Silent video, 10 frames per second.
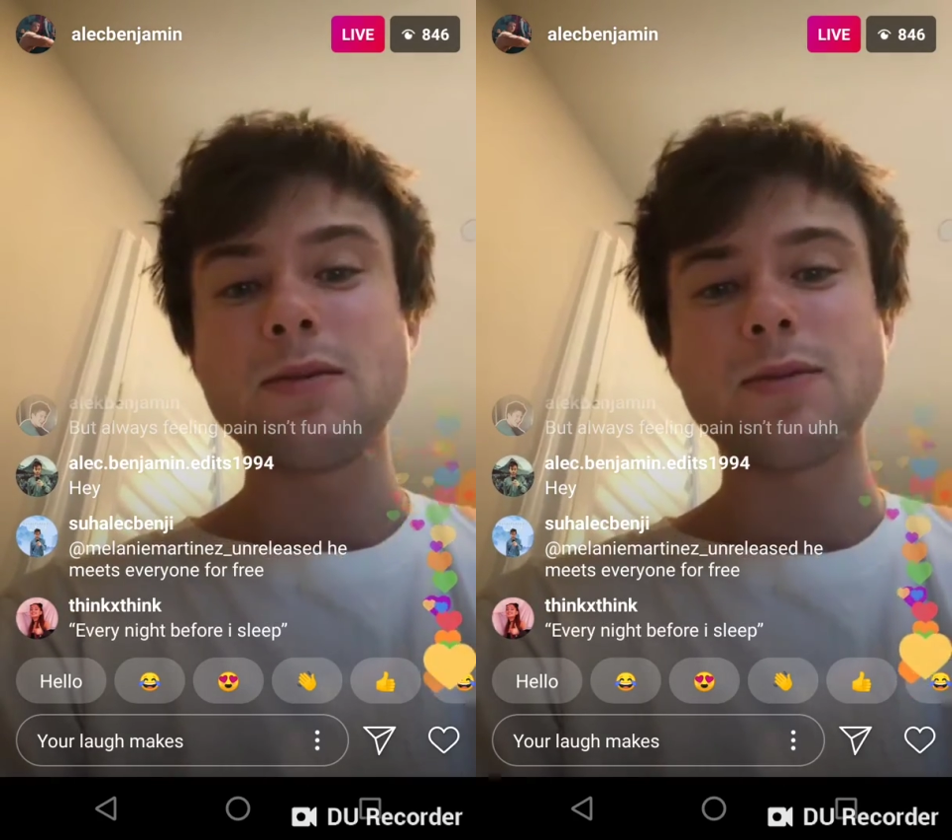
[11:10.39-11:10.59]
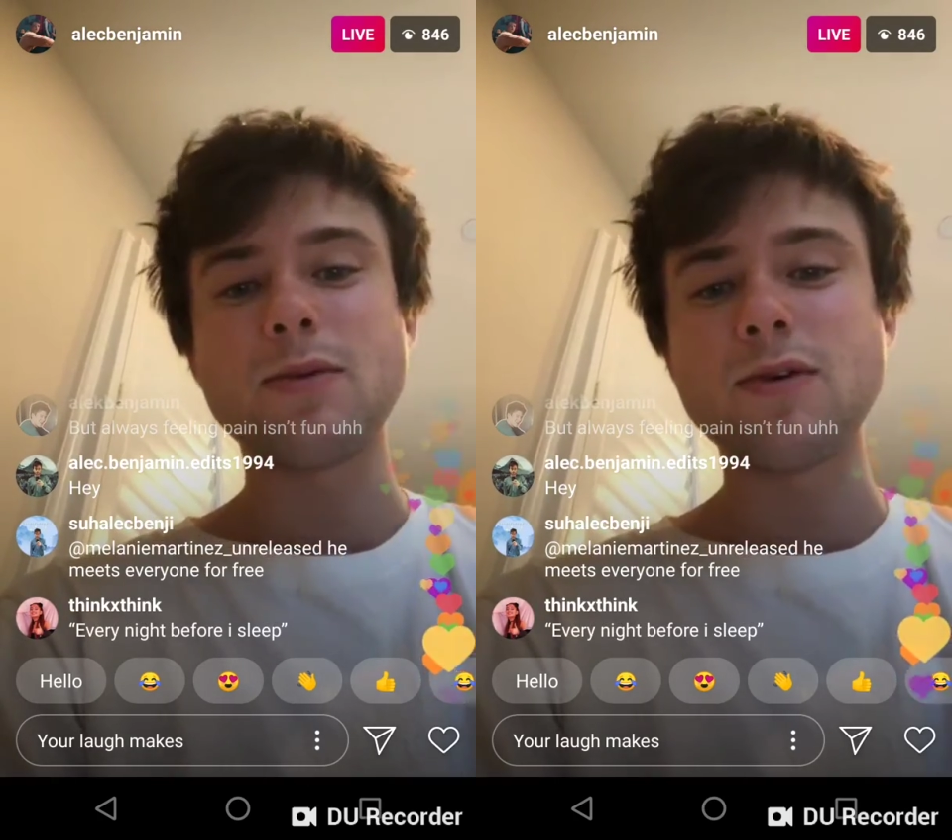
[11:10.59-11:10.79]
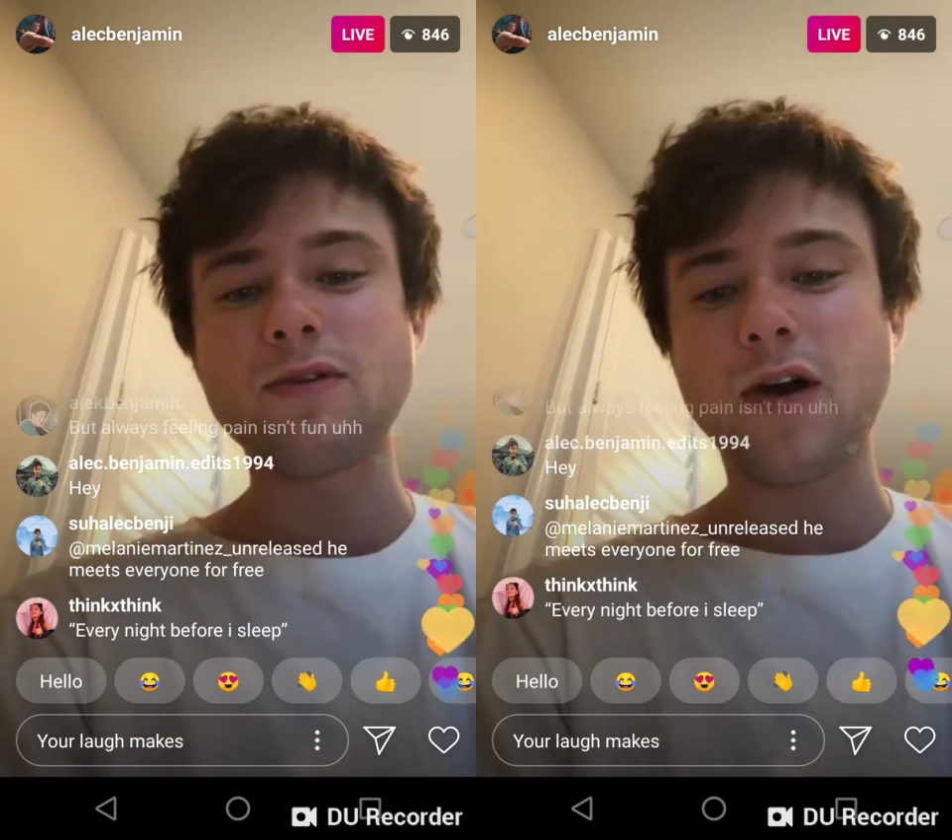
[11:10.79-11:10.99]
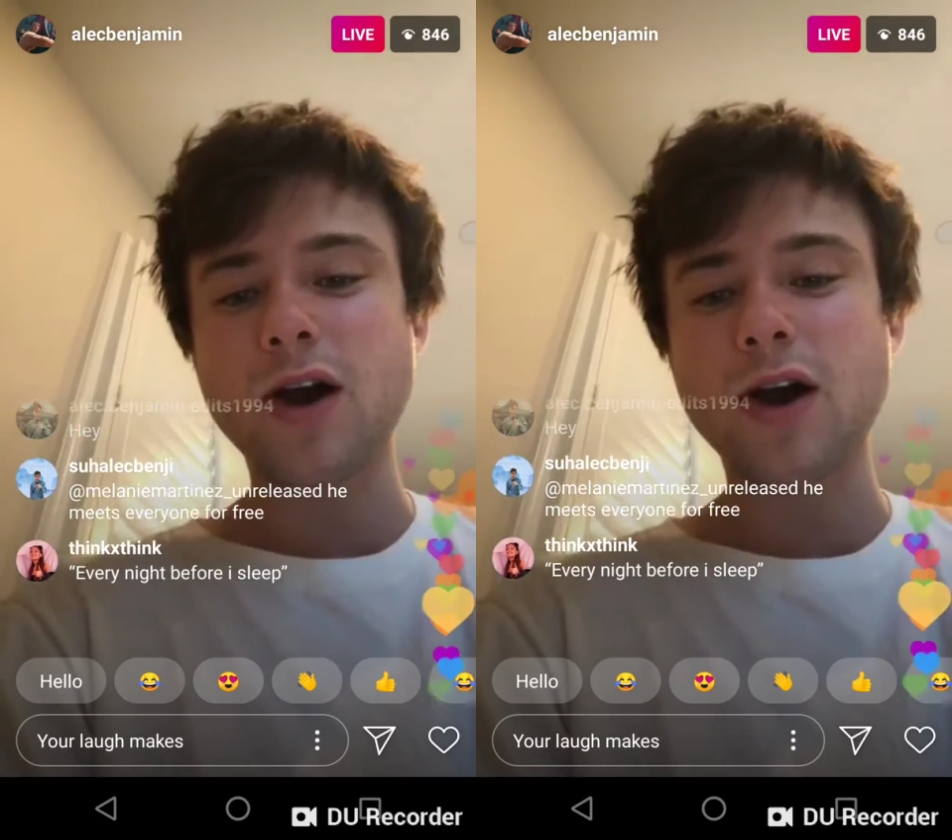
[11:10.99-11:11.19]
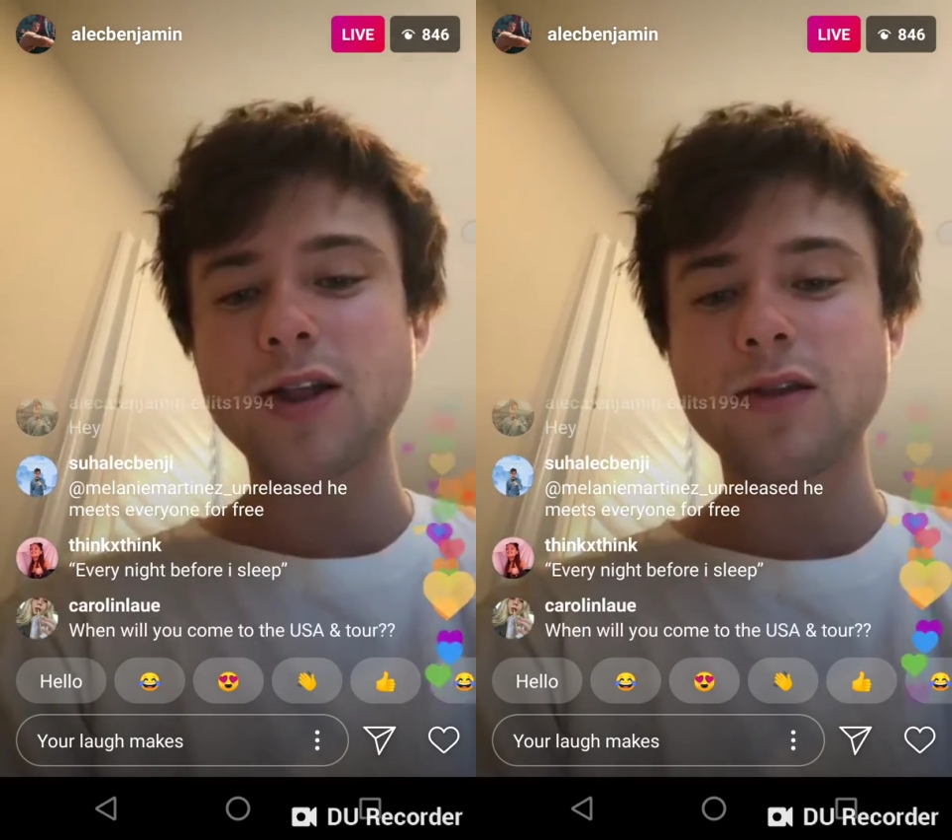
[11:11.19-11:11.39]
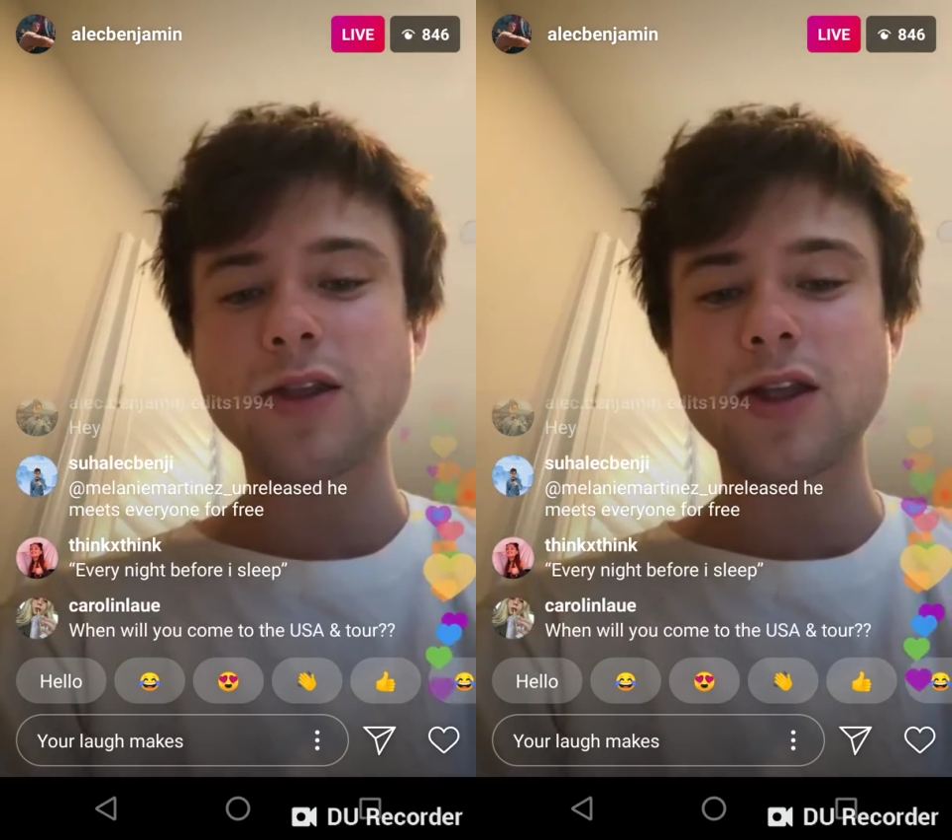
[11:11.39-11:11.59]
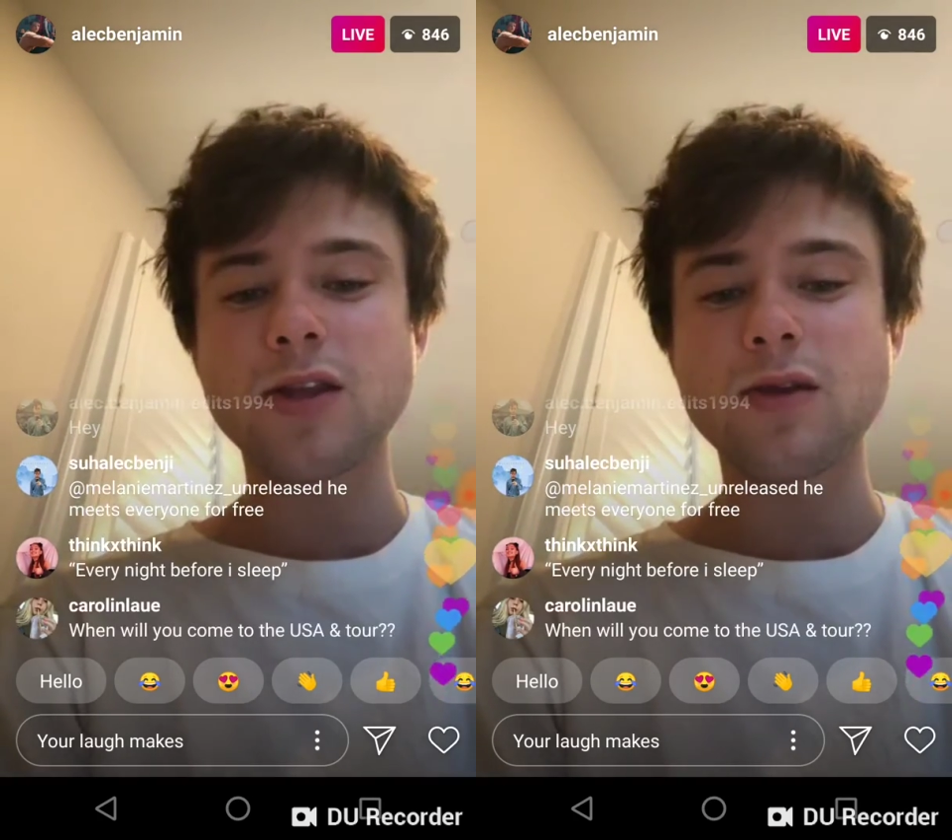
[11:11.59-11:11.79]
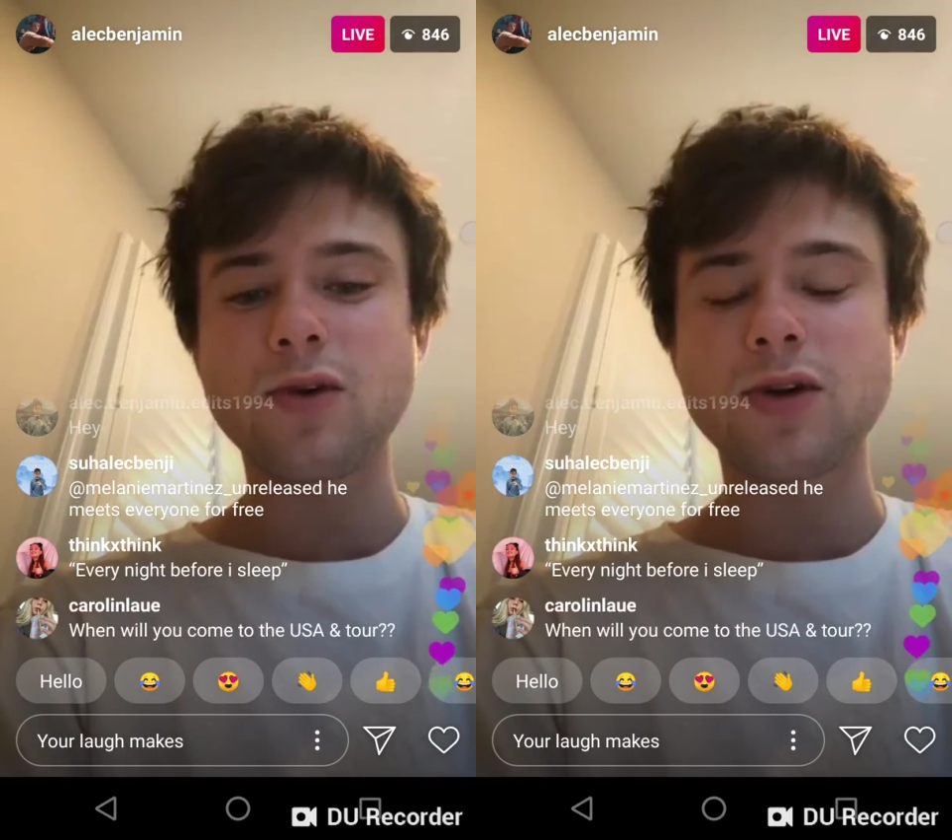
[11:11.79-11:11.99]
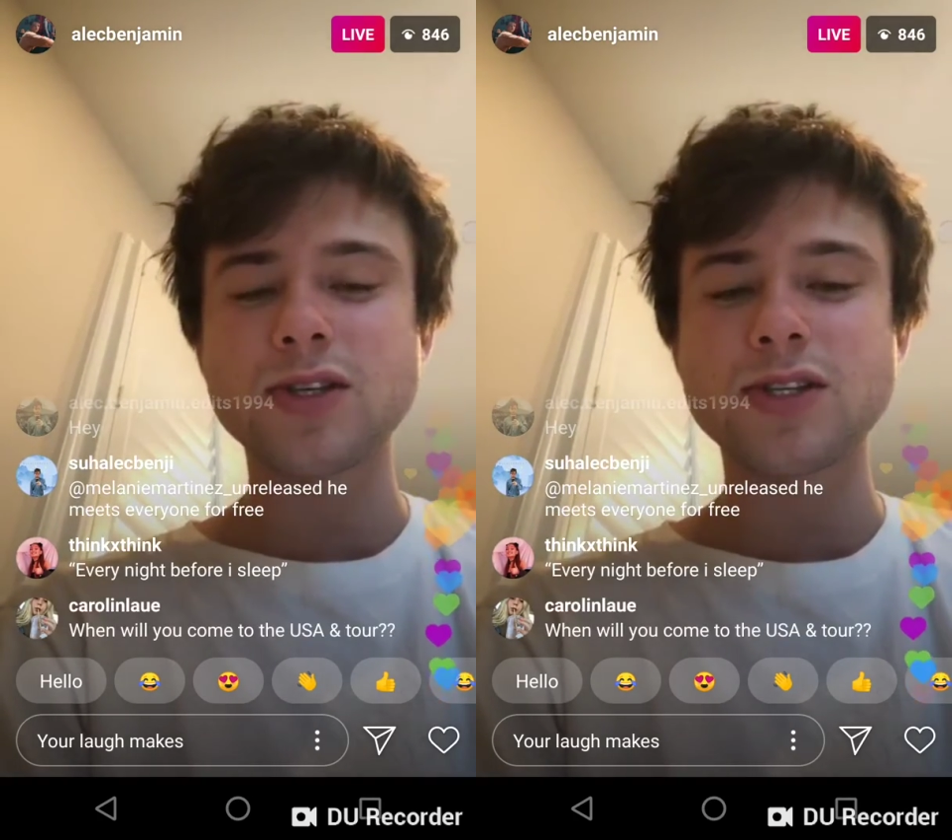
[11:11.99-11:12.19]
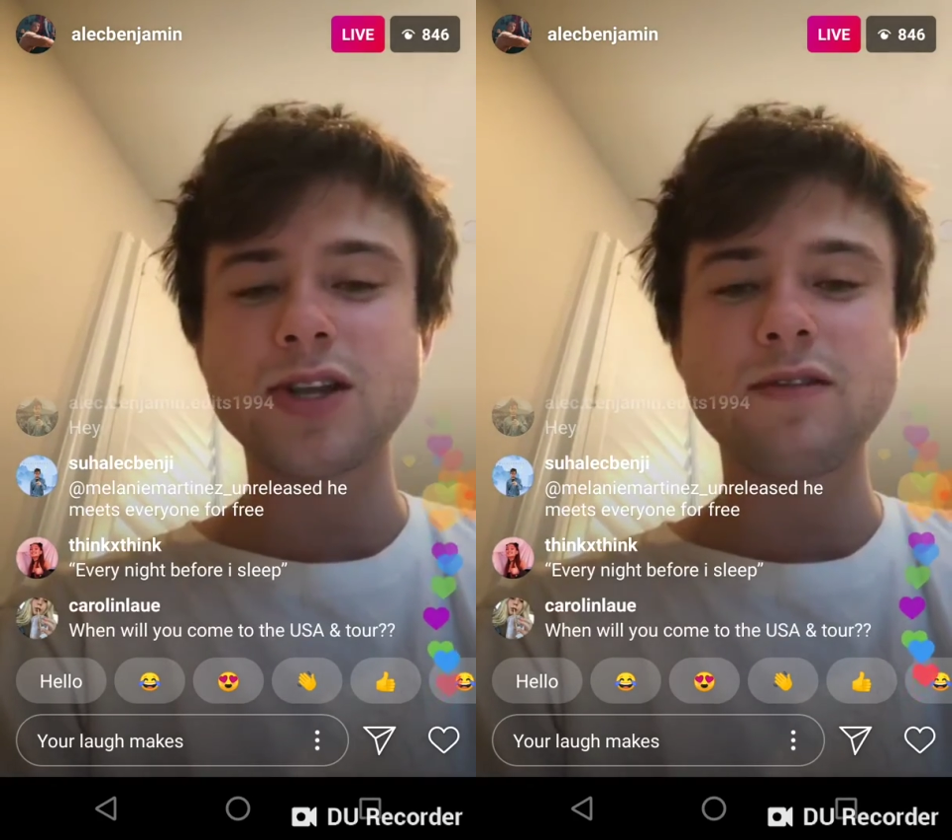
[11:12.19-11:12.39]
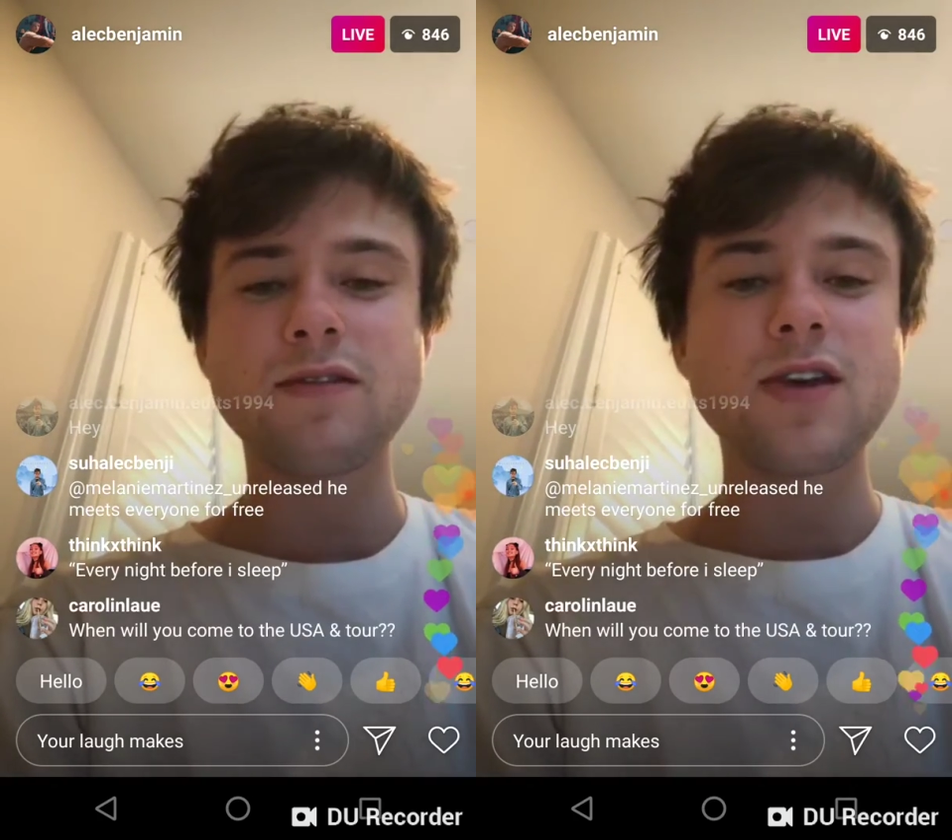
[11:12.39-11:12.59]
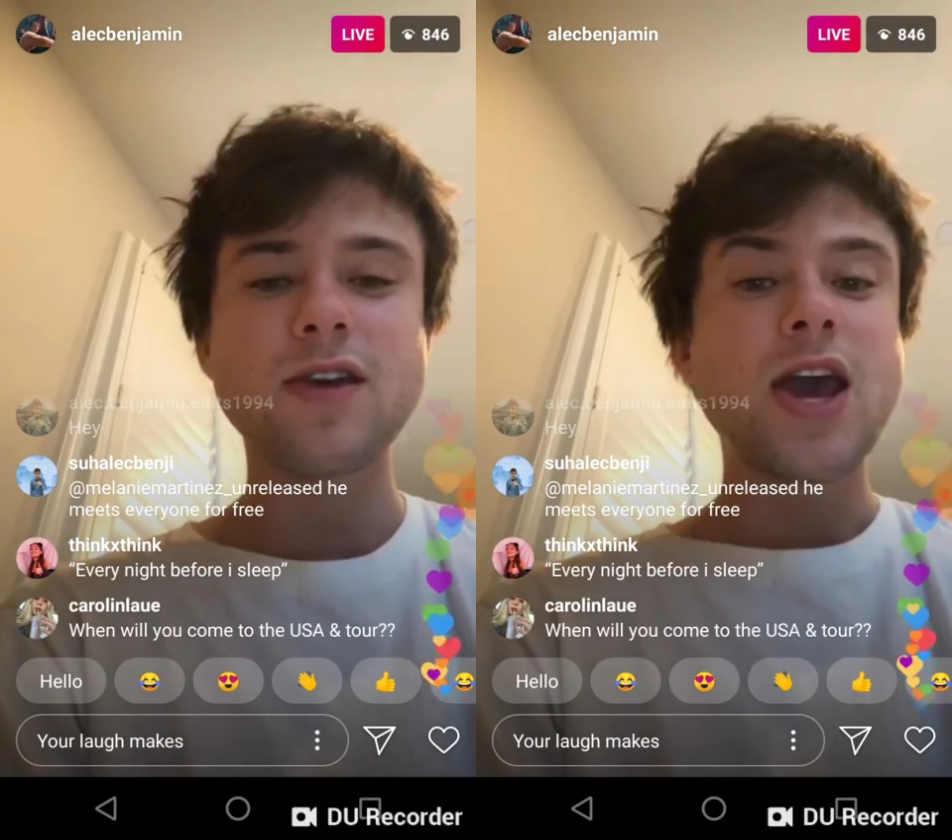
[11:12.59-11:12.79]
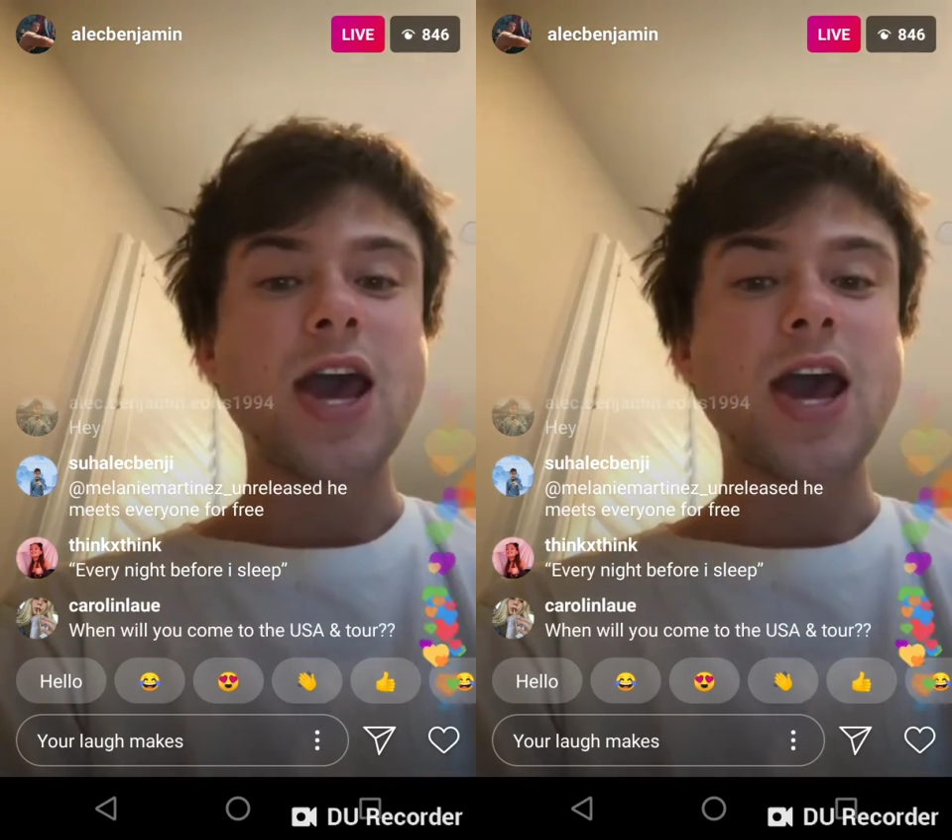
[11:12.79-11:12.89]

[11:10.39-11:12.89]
people who fought in the war and stuff,